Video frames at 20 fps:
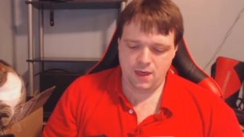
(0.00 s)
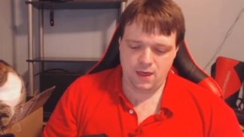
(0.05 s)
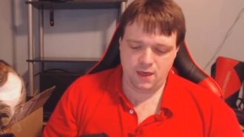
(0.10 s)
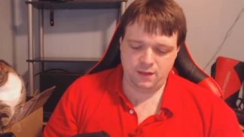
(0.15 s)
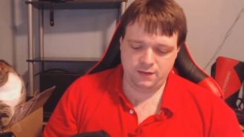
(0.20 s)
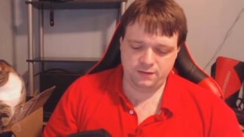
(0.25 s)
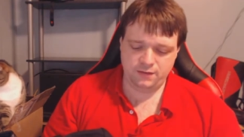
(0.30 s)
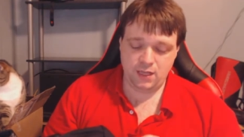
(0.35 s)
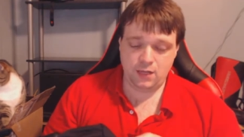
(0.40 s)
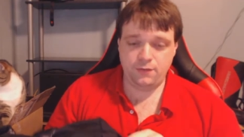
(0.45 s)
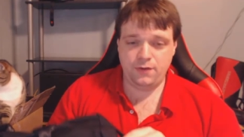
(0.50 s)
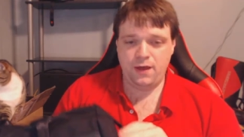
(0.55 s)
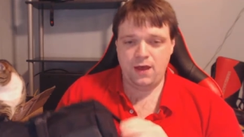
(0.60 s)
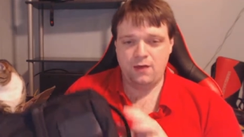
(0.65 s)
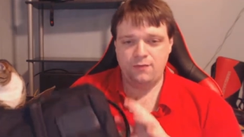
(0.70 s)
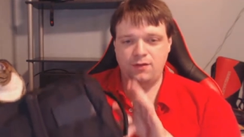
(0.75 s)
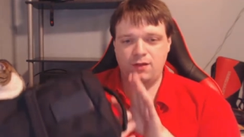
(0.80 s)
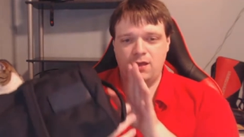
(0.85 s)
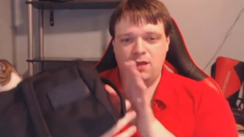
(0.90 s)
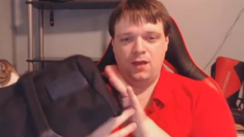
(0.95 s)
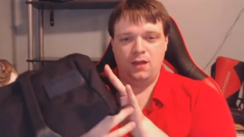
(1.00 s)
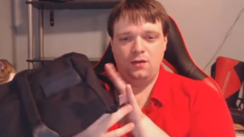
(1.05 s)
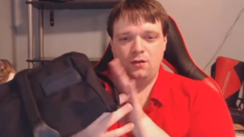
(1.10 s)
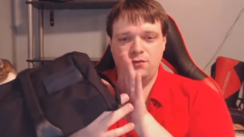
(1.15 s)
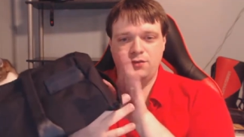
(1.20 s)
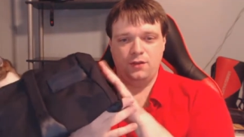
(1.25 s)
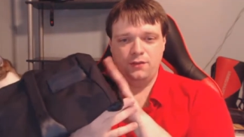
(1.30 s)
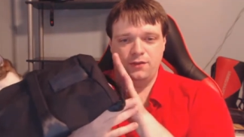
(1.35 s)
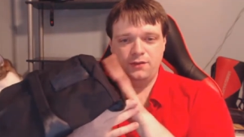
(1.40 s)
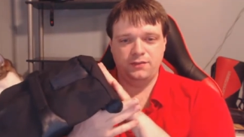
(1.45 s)
and instead of having
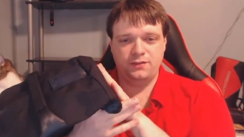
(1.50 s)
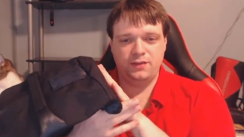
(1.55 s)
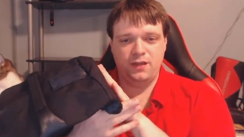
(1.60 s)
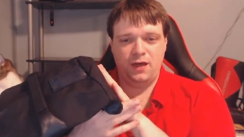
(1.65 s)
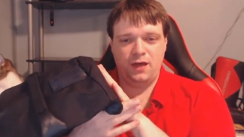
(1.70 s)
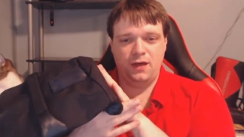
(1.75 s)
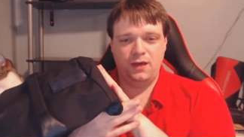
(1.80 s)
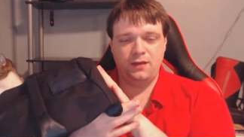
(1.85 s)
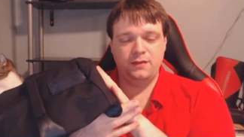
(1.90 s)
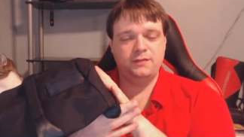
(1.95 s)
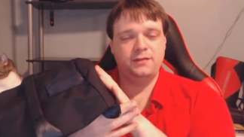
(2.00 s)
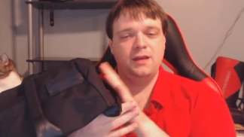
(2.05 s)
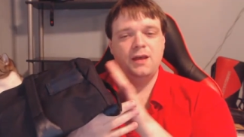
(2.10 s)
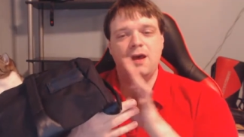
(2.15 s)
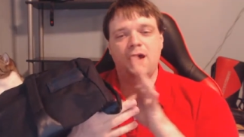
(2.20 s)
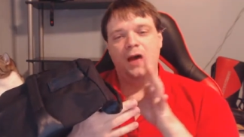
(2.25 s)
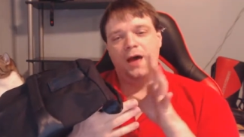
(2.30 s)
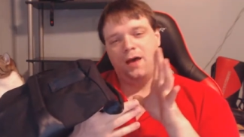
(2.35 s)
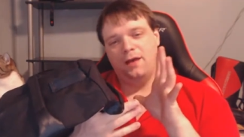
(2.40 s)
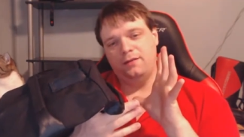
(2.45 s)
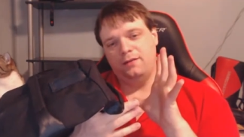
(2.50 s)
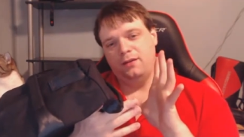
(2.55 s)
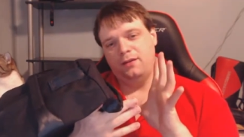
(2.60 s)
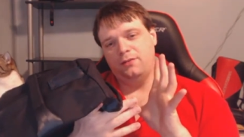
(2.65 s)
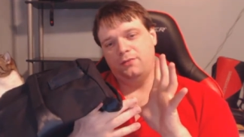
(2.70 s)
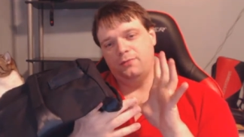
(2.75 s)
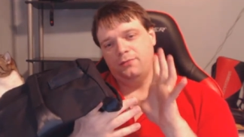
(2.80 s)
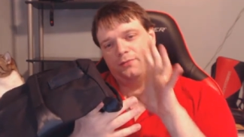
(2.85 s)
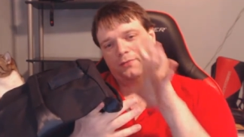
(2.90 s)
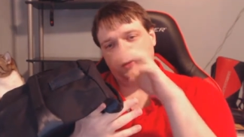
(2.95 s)
handles on the sides, has
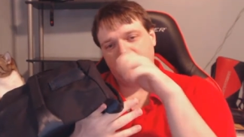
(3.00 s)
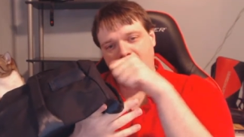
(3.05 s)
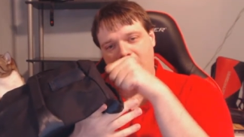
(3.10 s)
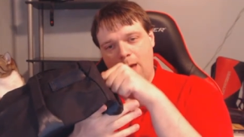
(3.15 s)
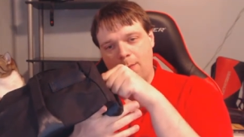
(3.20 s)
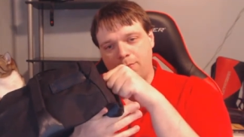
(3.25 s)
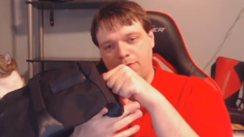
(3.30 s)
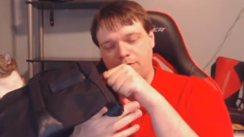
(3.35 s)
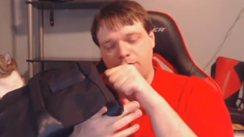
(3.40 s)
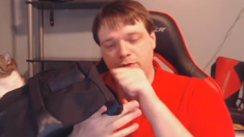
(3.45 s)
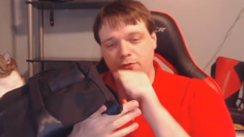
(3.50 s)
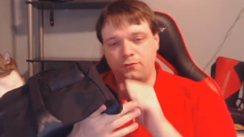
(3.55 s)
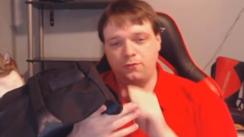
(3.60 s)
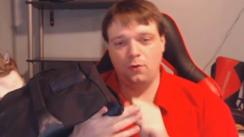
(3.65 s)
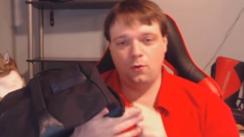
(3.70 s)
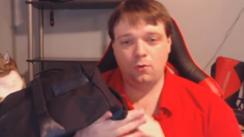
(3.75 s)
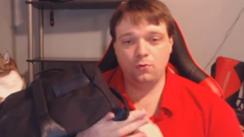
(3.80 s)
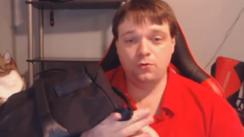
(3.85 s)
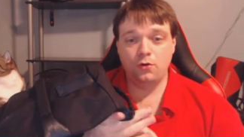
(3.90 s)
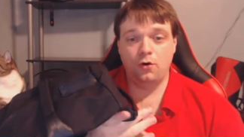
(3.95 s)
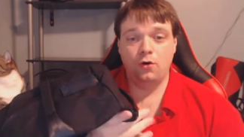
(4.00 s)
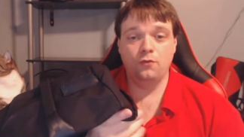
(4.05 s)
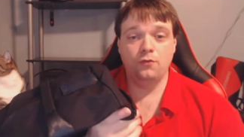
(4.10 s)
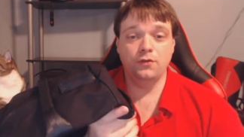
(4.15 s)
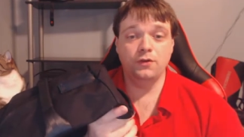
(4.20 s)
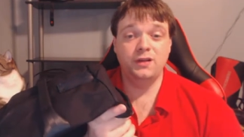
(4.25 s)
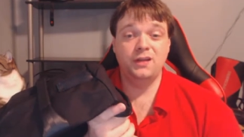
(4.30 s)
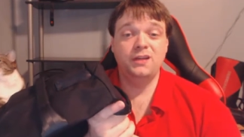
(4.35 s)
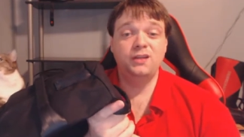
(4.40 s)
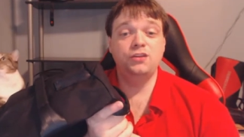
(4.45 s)
these flaps you fold
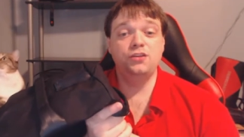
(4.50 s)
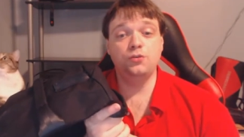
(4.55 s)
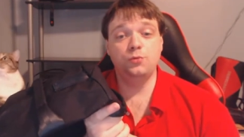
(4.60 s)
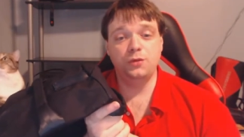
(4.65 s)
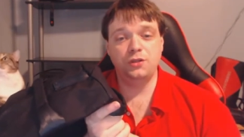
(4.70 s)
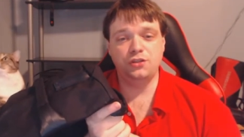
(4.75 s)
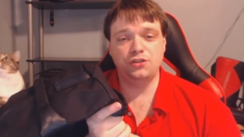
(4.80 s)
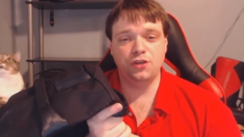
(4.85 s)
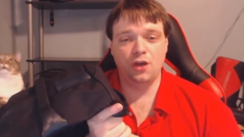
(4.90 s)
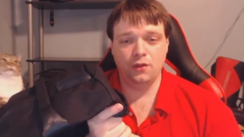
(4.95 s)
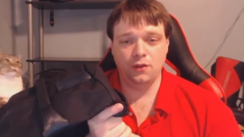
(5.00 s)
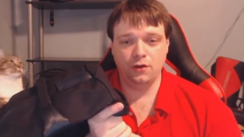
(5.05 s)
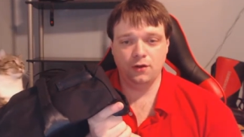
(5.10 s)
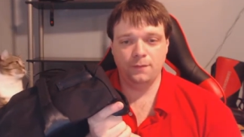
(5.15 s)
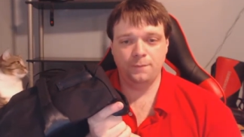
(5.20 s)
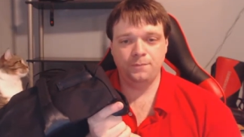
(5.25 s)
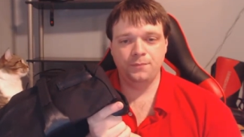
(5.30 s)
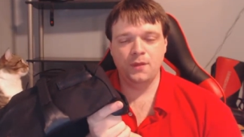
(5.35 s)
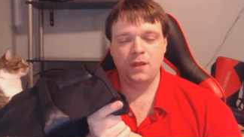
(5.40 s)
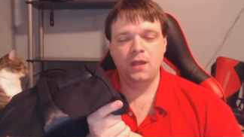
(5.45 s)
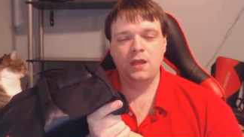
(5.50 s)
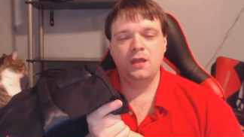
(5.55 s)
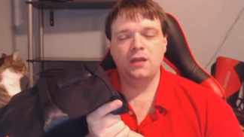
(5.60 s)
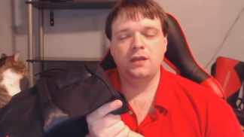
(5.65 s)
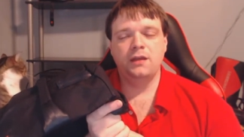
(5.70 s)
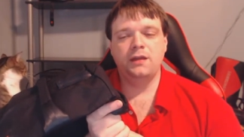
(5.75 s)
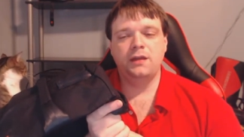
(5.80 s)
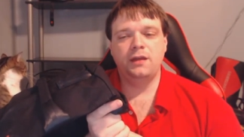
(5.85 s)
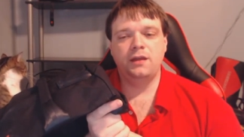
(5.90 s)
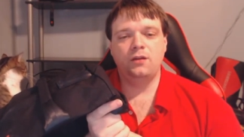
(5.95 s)
over into each other
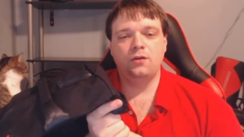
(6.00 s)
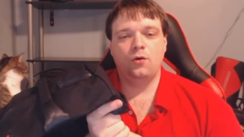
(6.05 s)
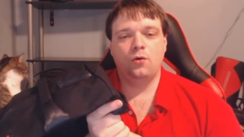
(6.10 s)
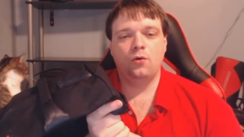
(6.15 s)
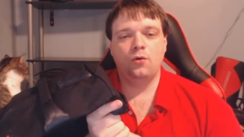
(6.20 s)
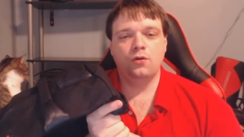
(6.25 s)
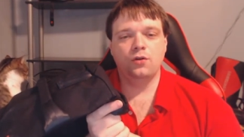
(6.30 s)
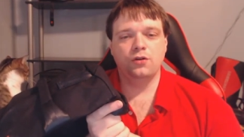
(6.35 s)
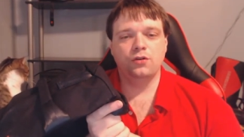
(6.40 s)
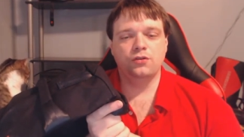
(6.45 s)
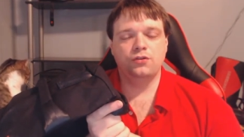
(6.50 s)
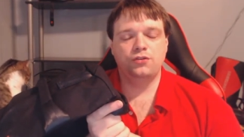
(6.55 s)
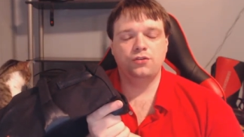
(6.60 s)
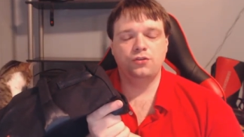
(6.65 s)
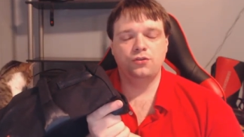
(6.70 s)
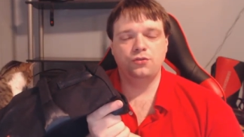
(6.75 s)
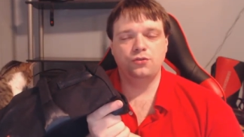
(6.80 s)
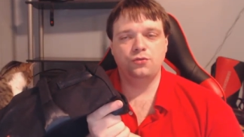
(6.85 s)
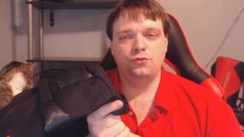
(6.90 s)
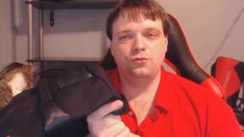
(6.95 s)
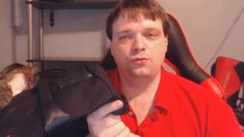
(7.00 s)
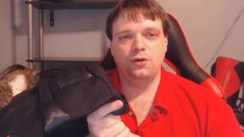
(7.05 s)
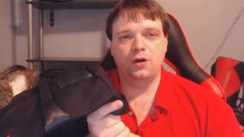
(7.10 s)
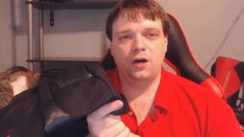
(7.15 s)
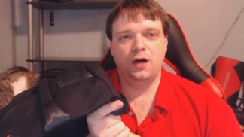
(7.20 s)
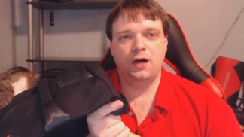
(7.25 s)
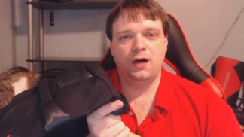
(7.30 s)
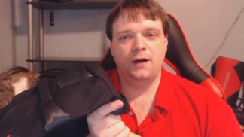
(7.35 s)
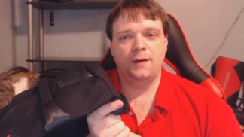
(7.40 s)
in order to,